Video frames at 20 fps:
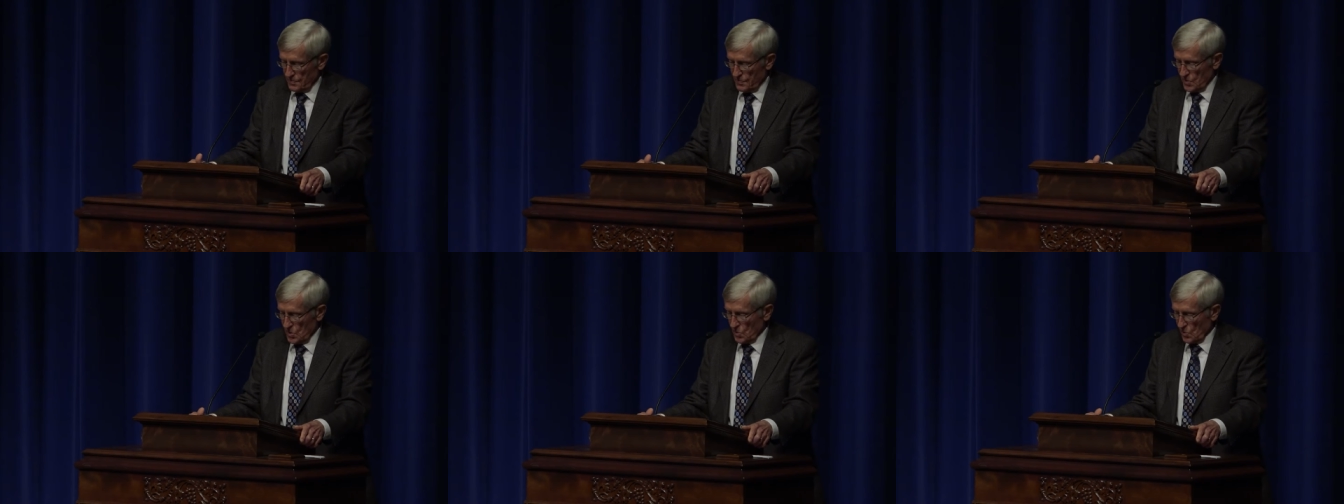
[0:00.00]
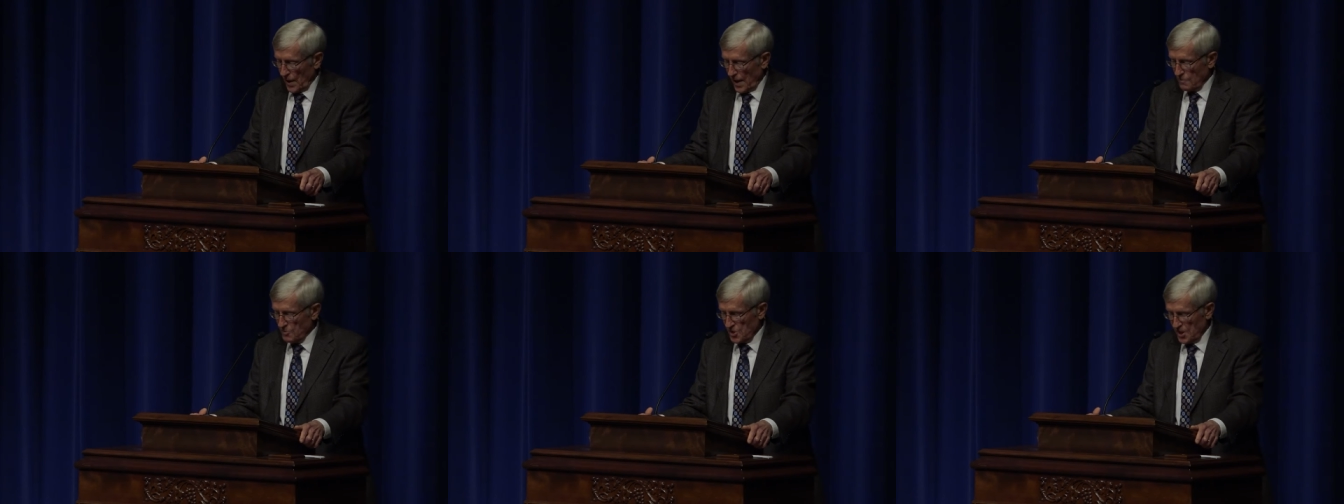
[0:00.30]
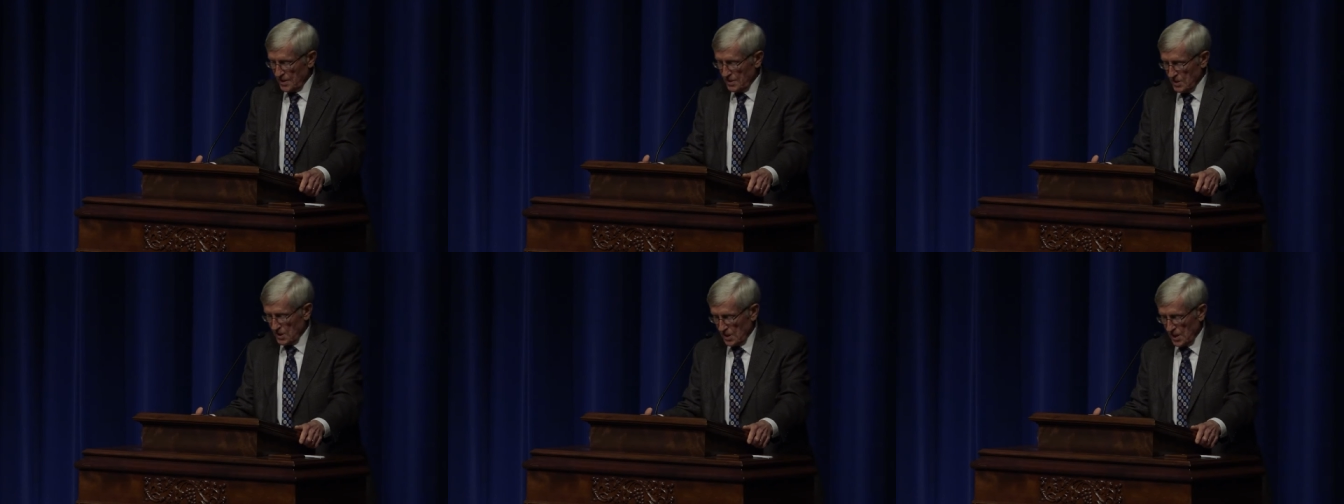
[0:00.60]
So I've
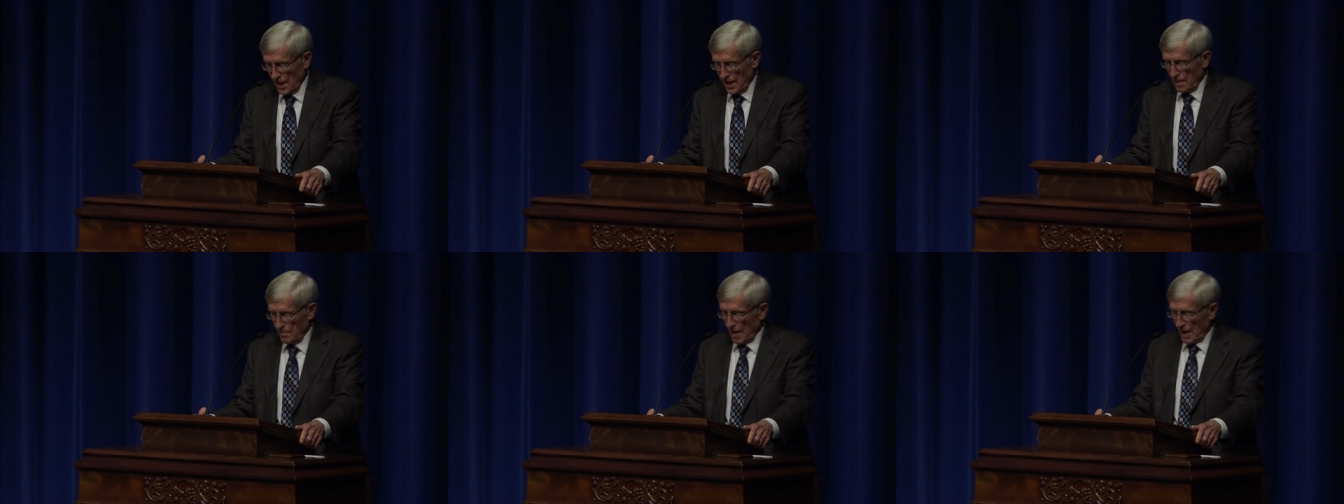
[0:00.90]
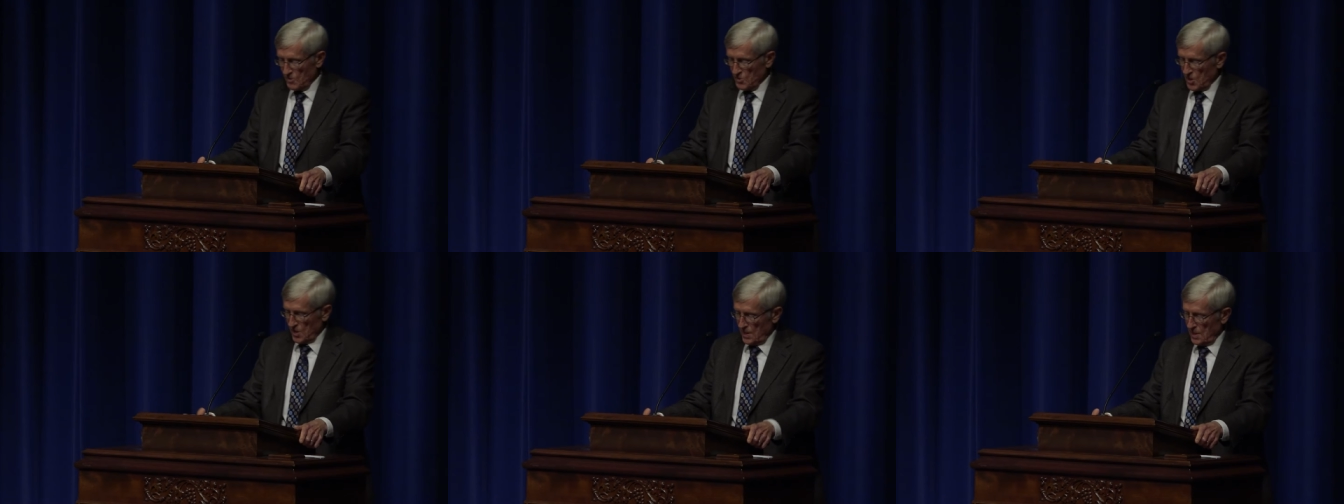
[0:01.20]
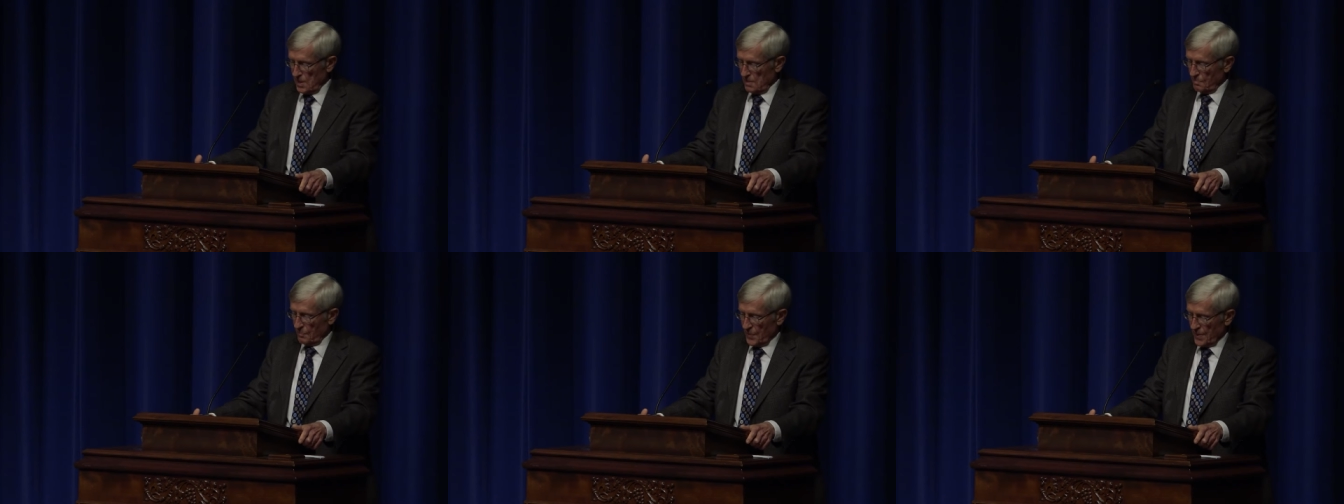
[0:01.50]
seen the time. I've
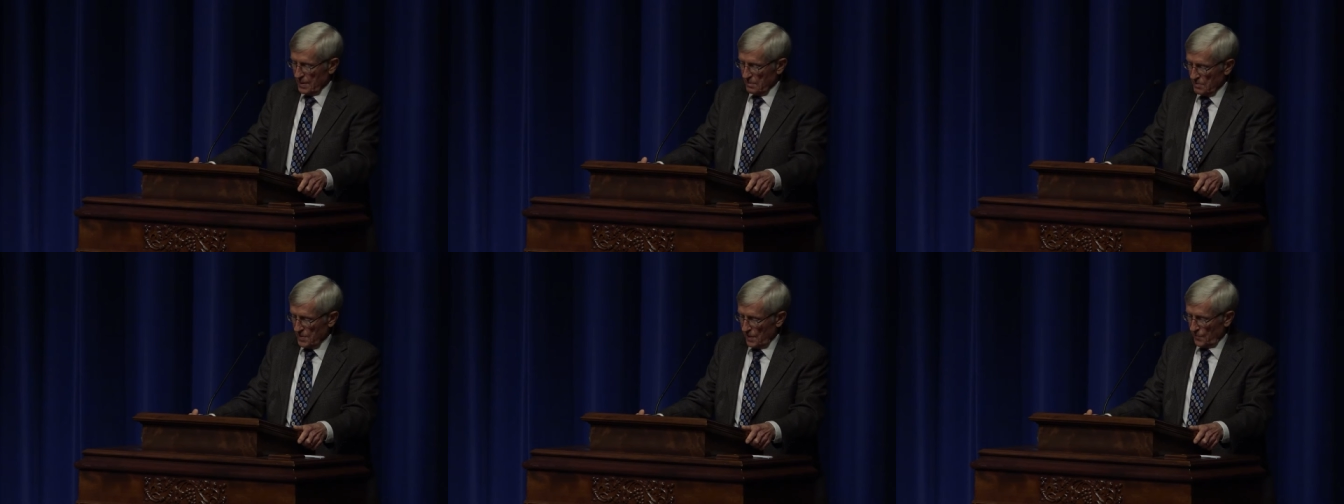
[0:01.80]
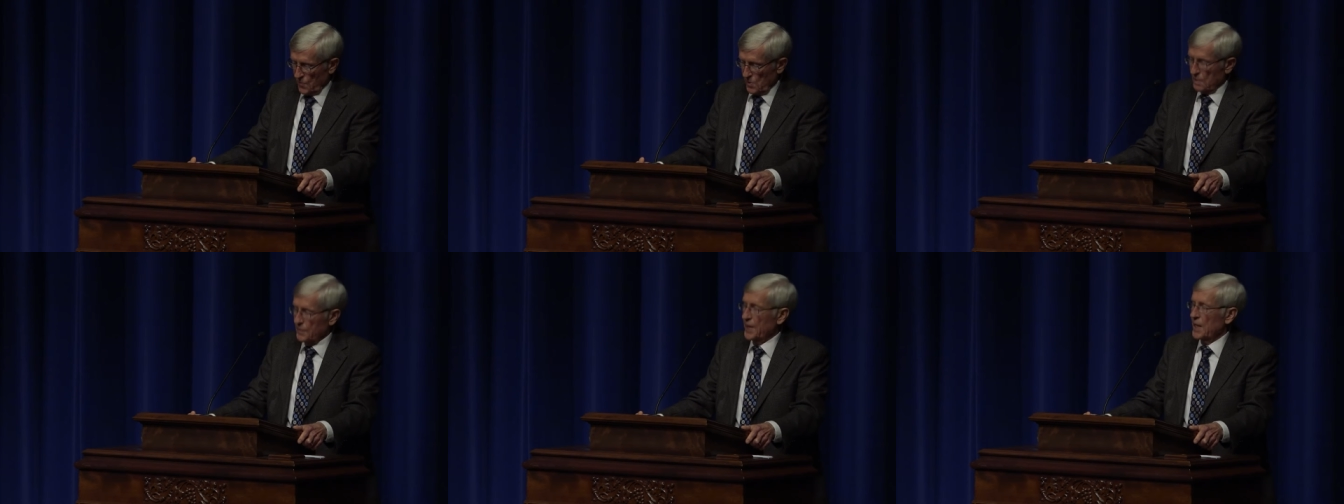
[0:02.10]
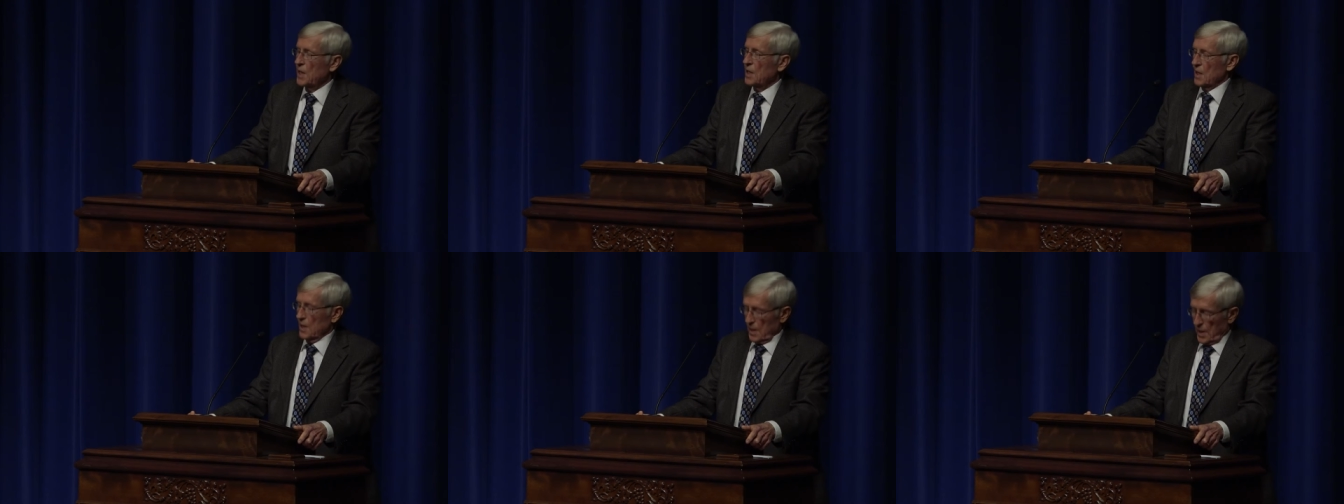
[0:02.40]
seen it different.
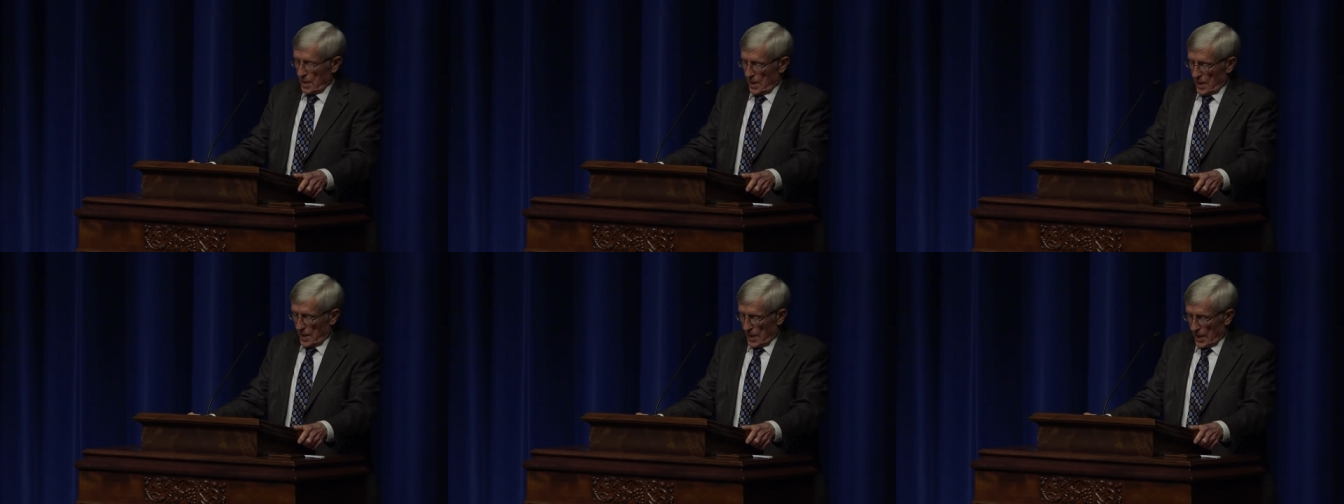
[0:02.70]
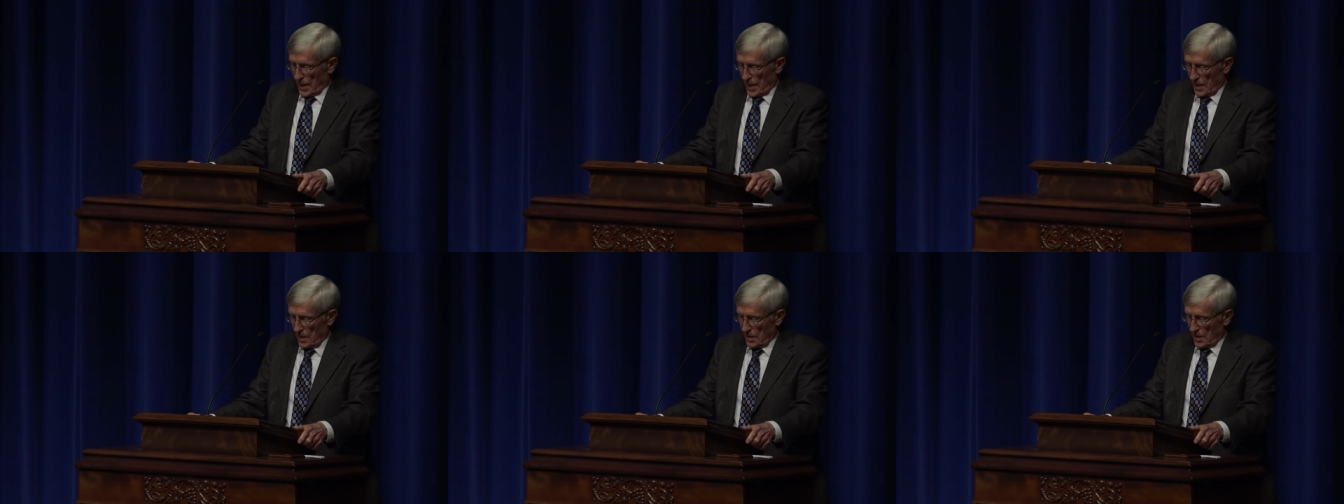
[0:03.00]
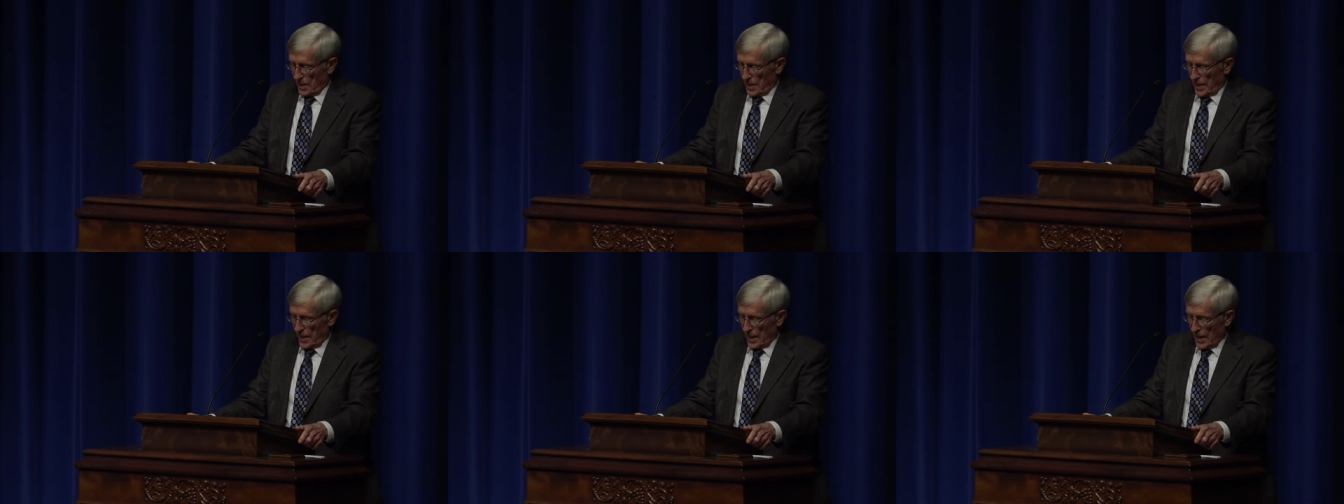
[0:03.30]

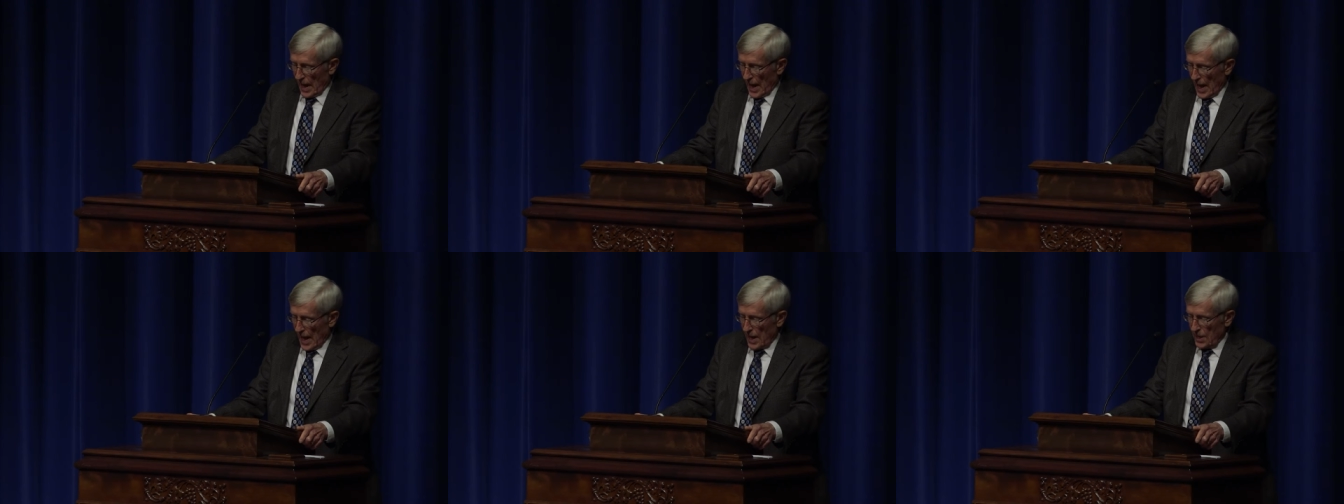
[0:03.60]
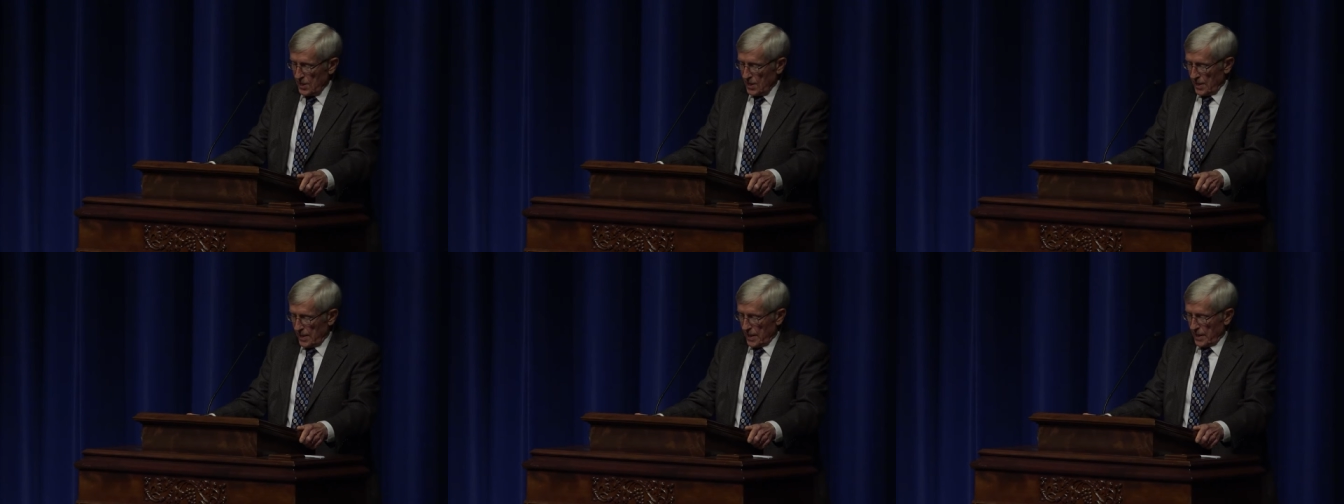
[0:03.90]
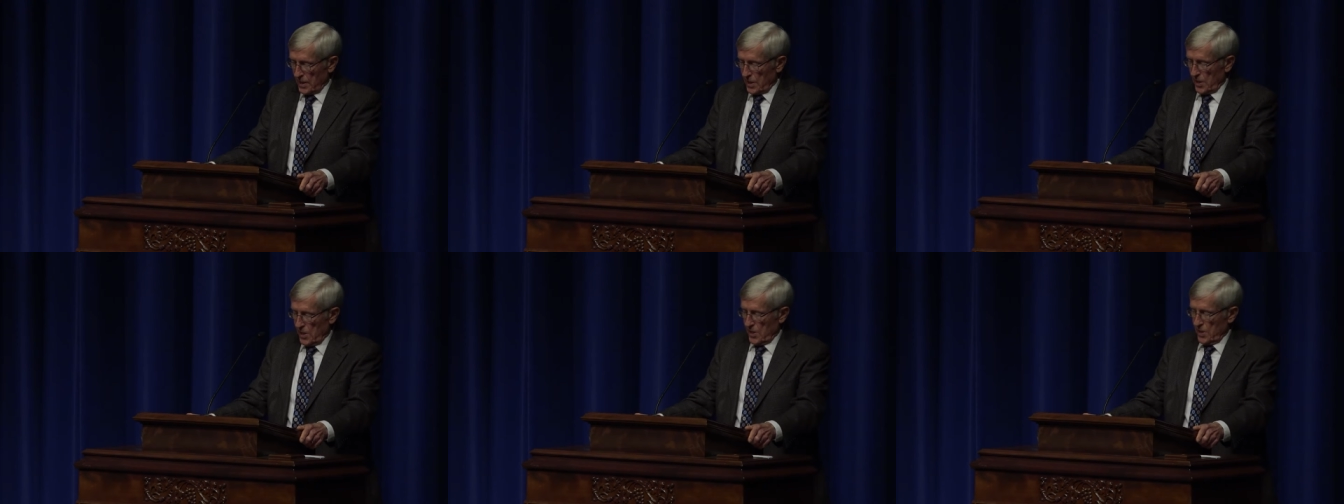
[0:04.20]
And, and I
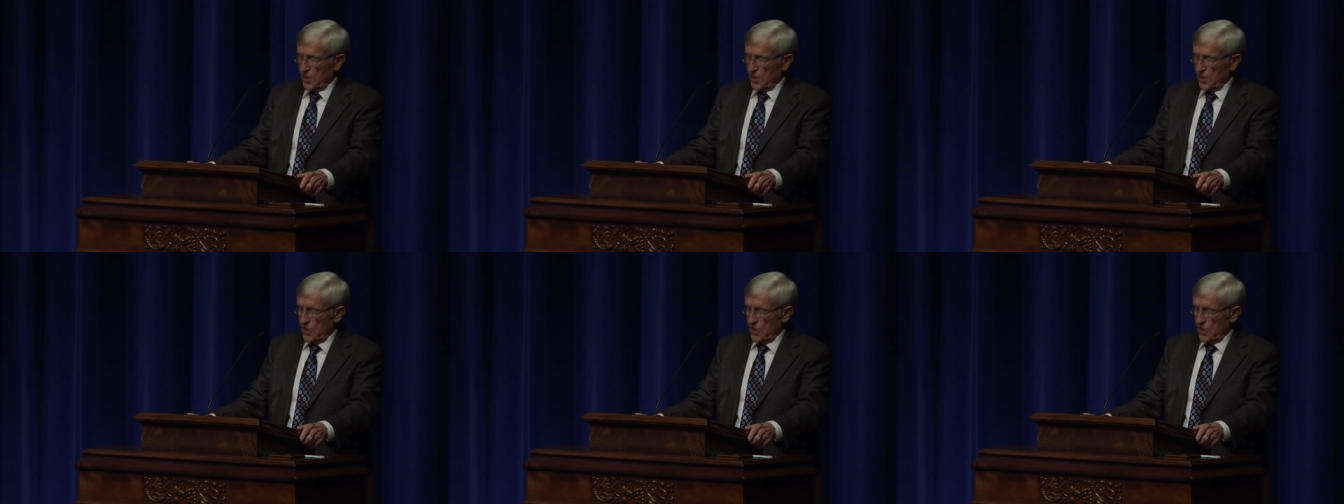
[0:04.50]
think...